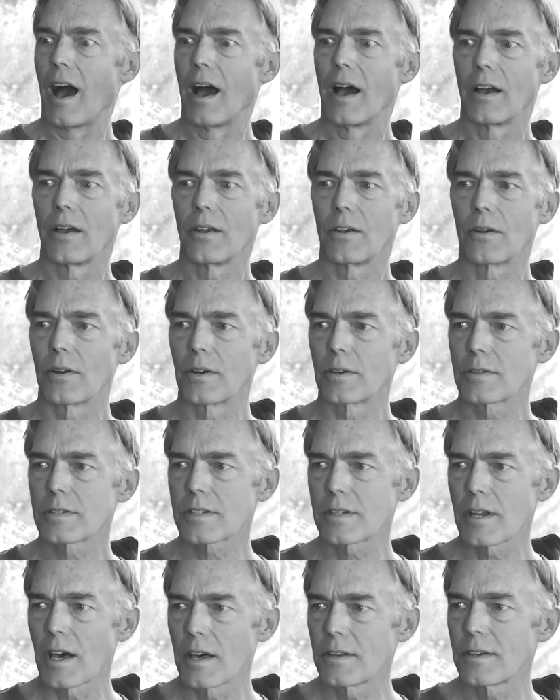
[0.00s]
you're in a
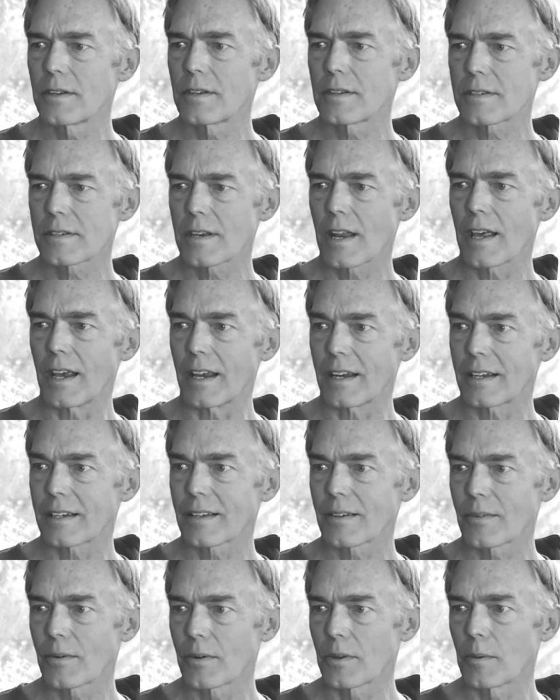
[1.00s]
stunned state
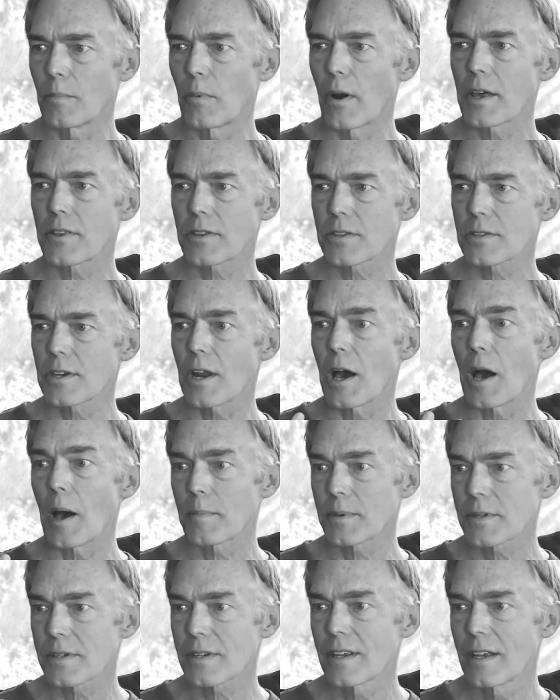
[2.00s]
where the breath
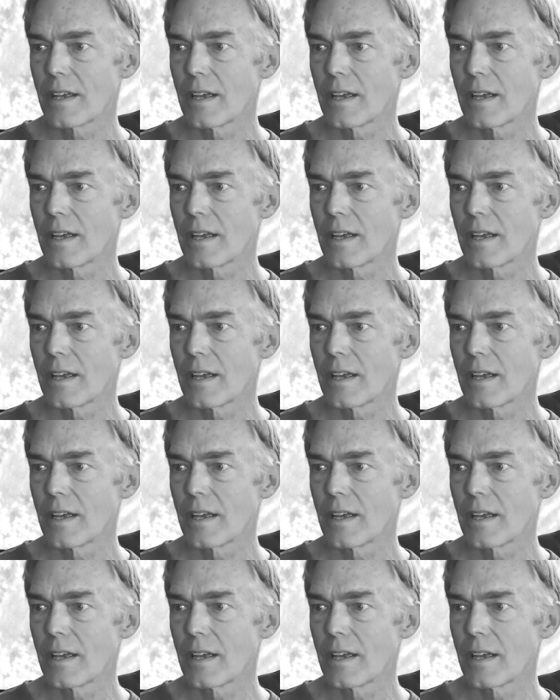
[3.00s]
stops,